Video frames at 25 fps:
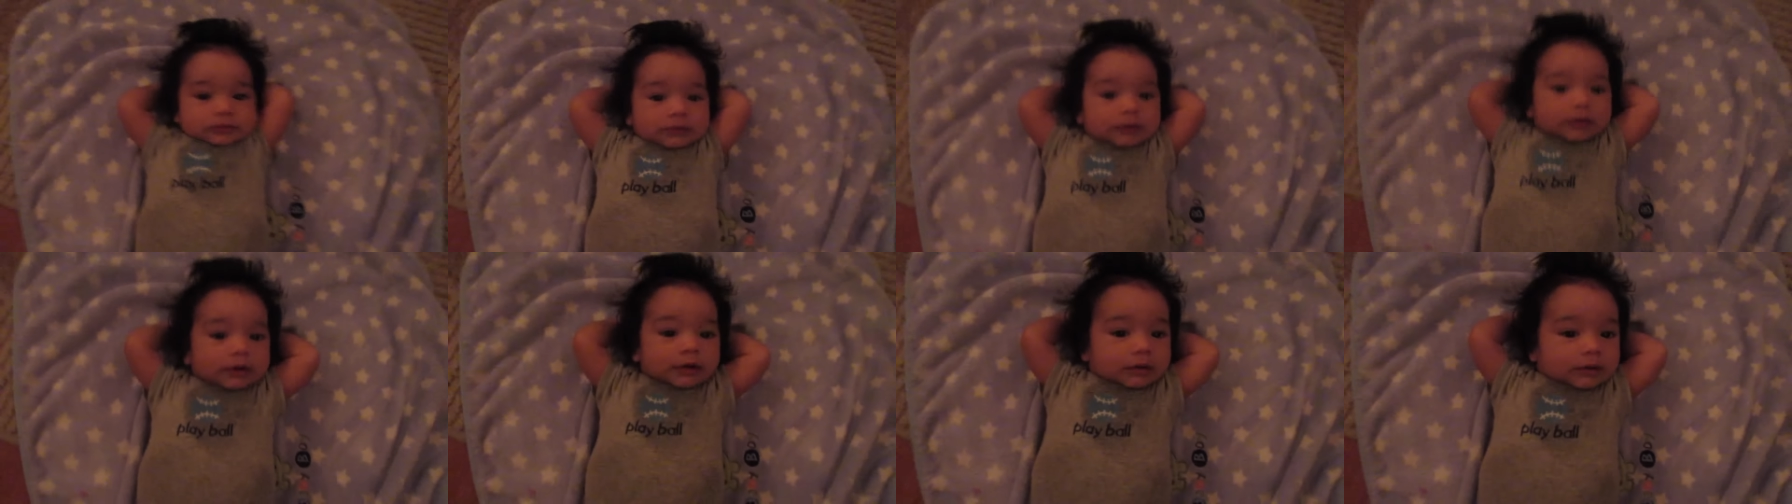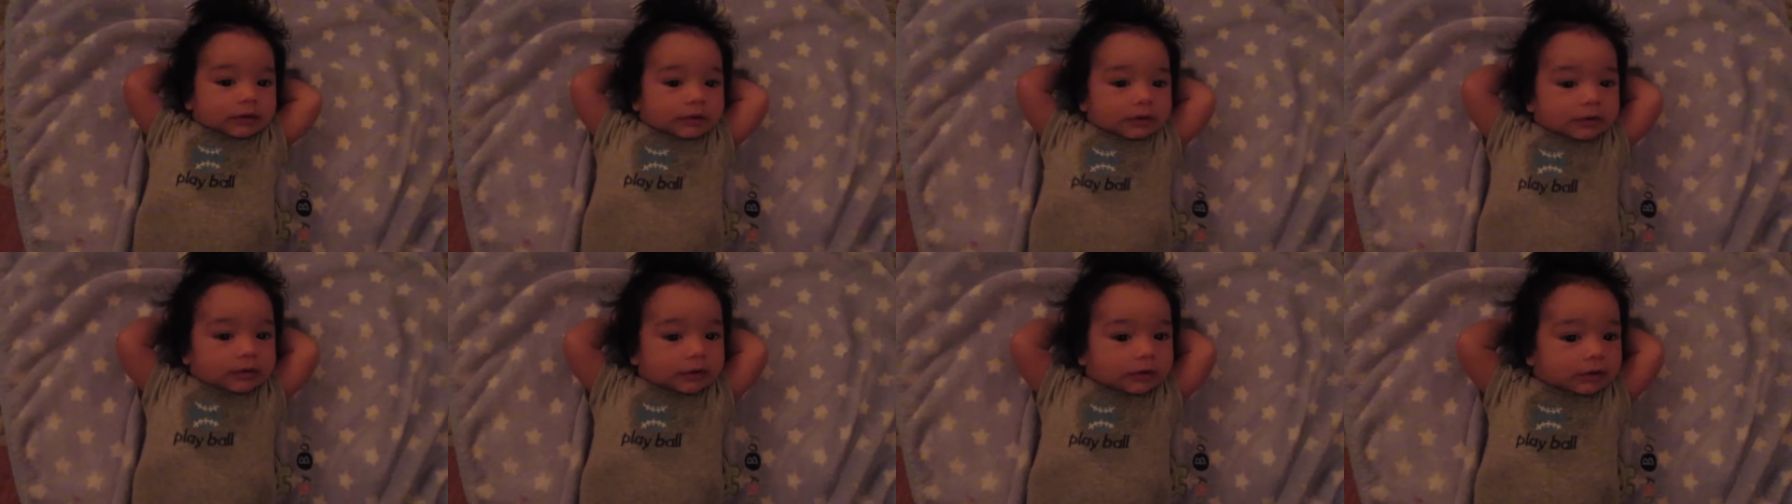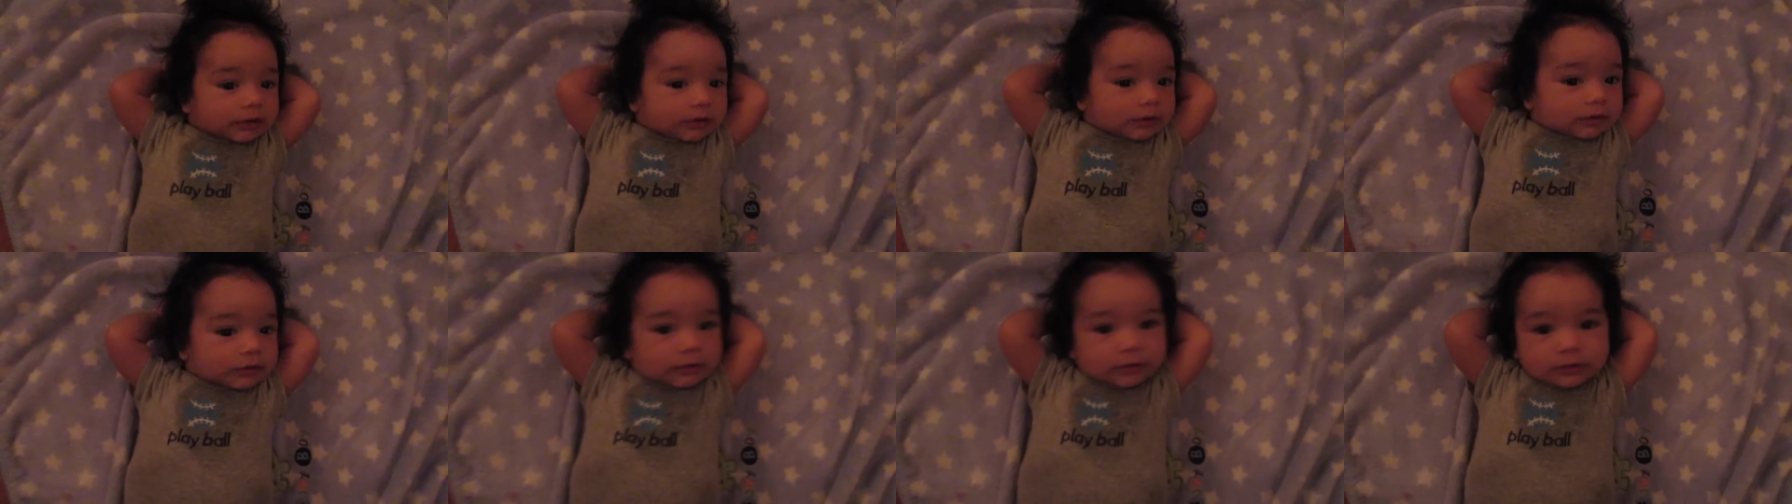
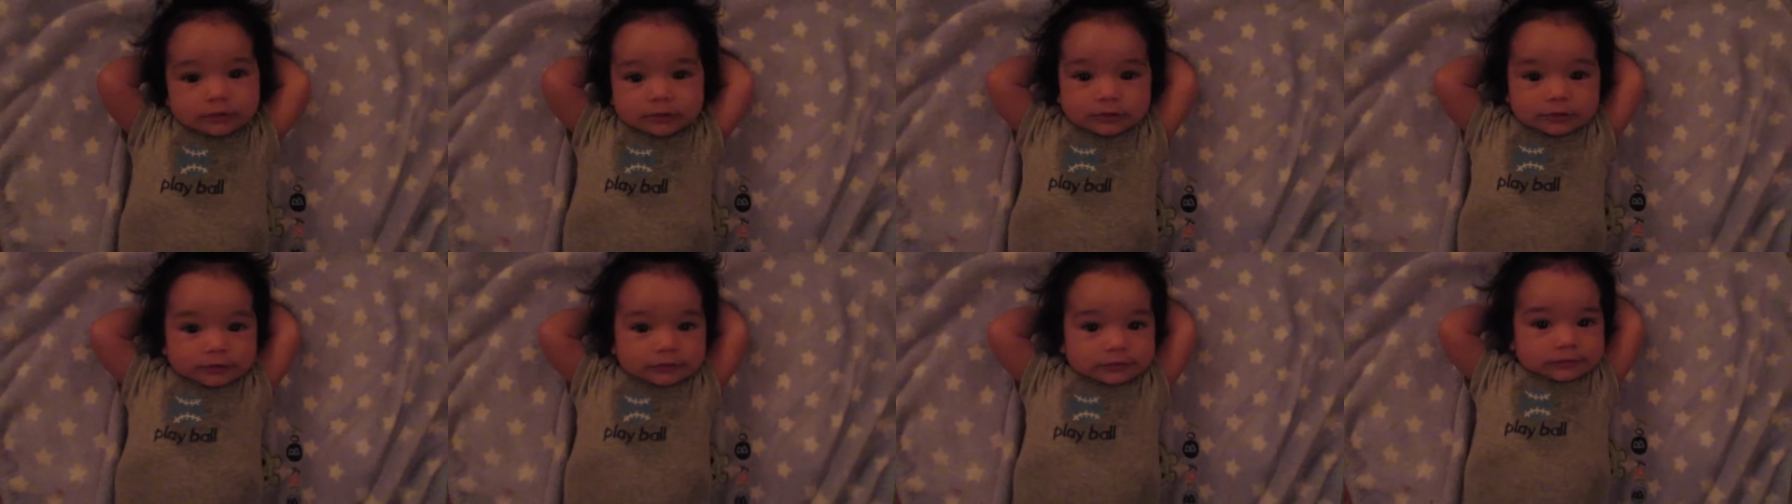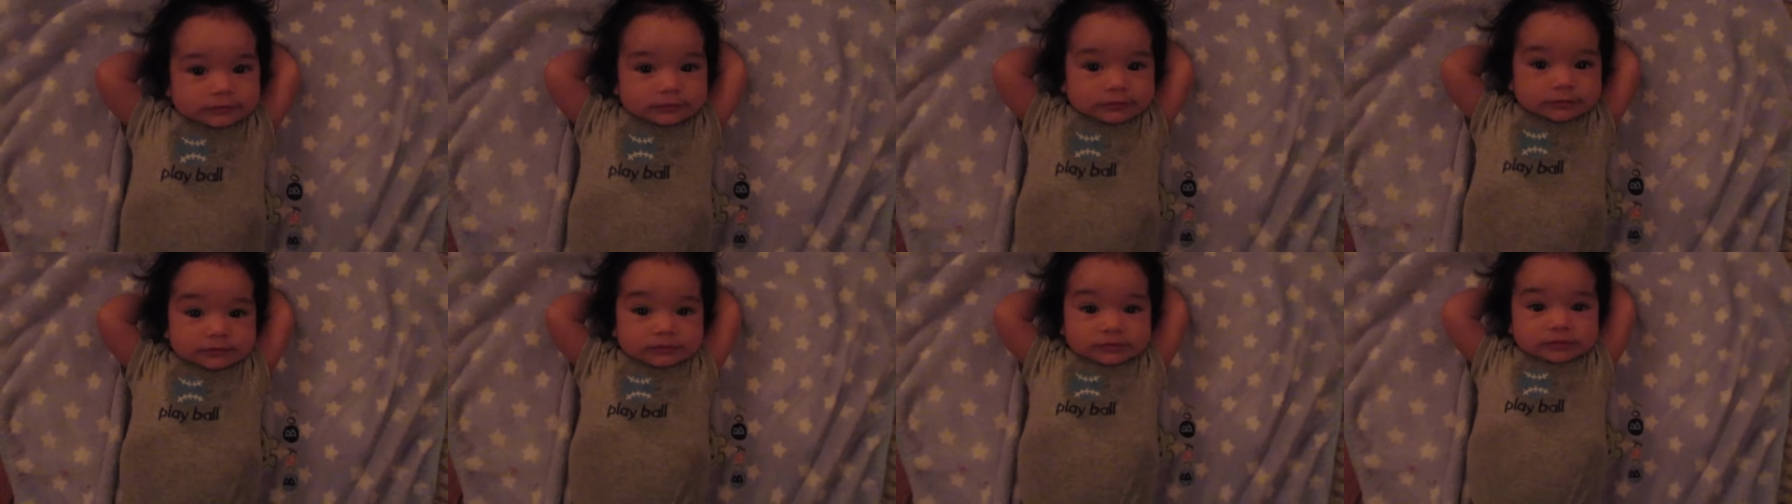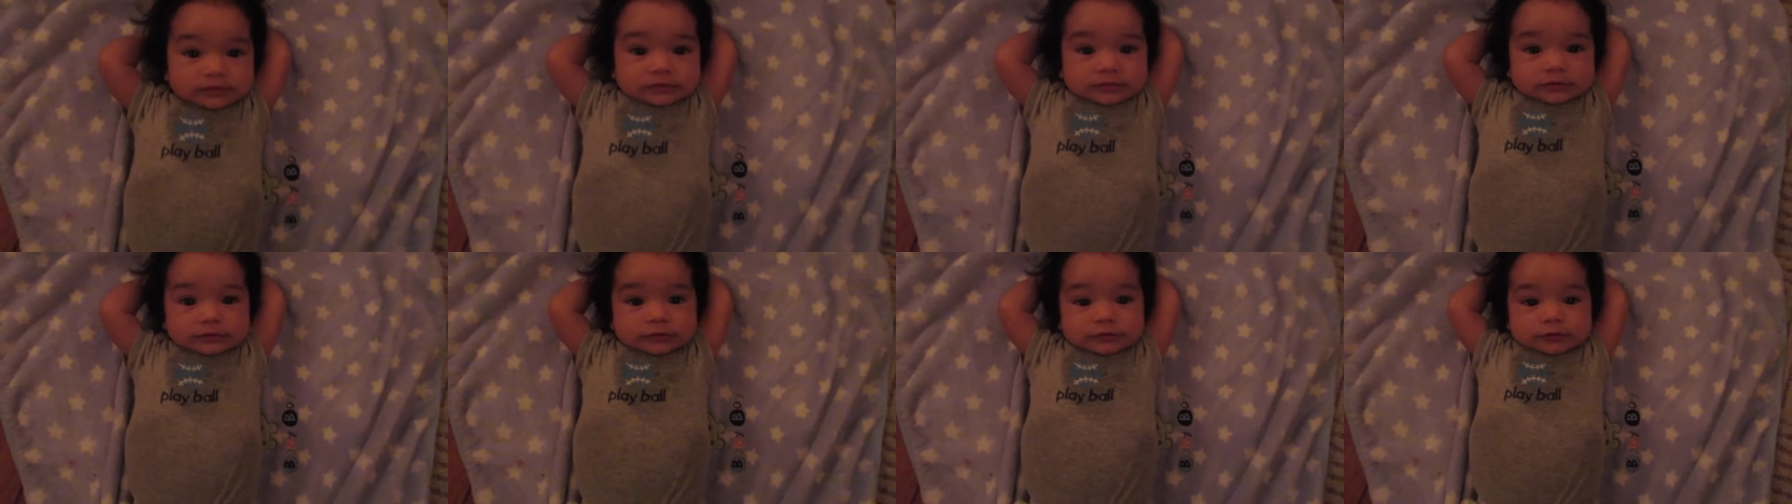and you love to
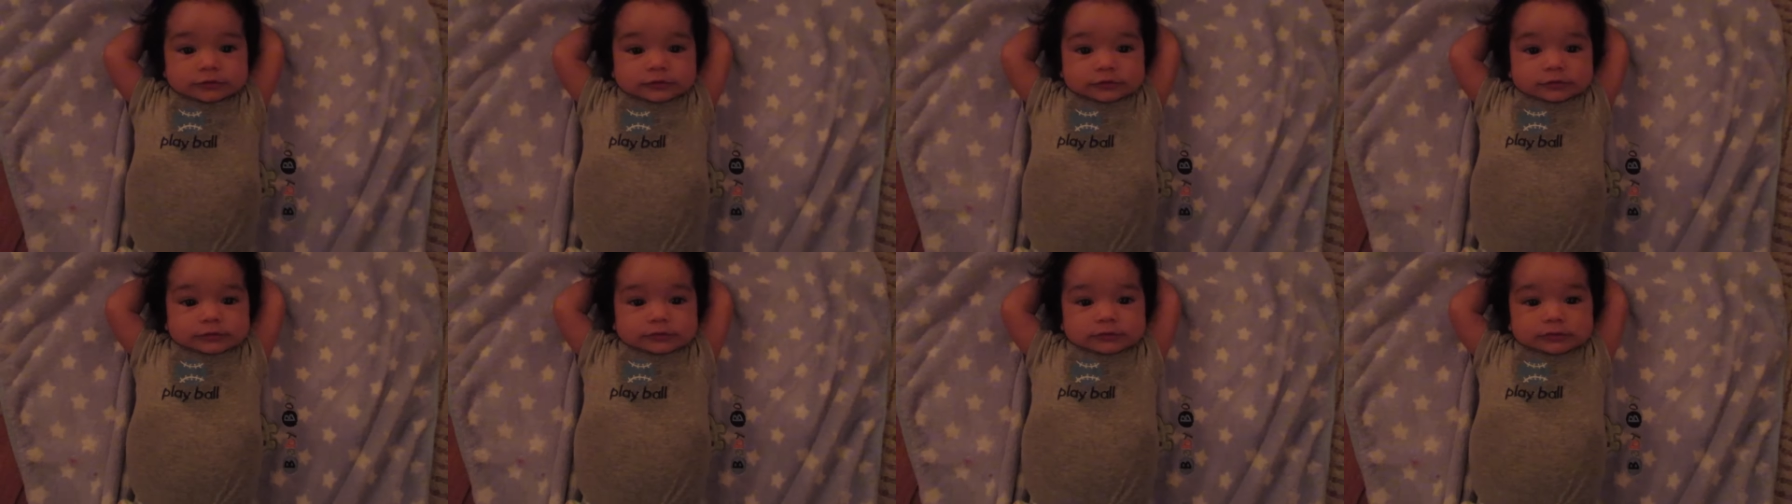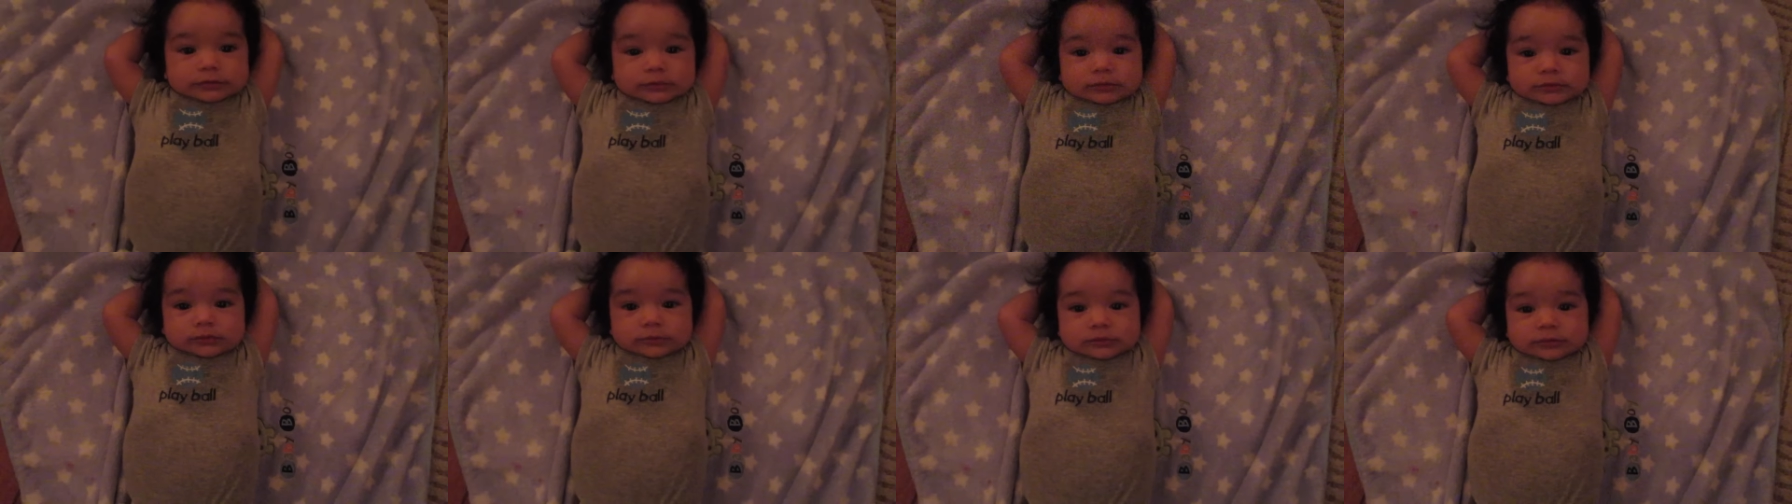stand up